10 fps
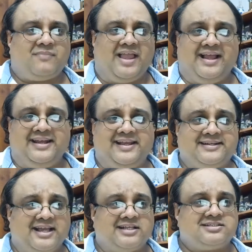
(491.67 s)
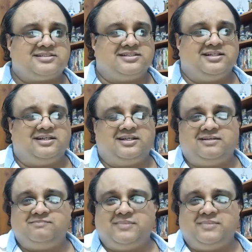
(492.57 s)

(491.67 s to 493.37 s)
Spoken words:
and he attacks a